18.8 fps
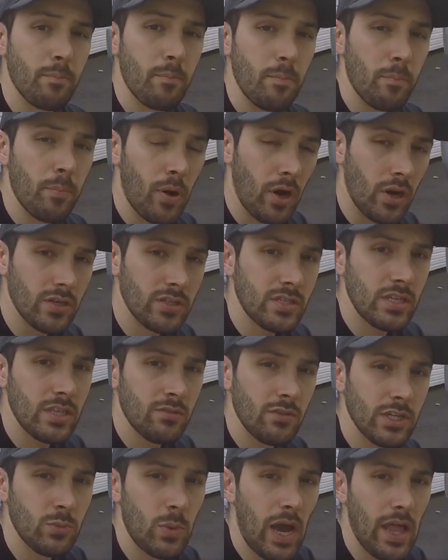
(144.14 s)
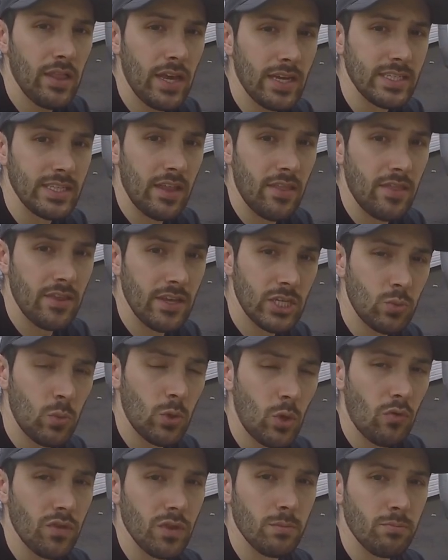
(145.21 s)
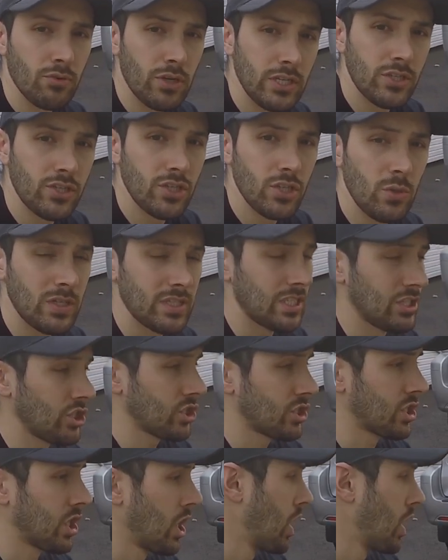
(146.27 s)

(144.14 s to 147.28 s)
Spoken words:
Personally, the reason why I liked this one over the Prinsu is it just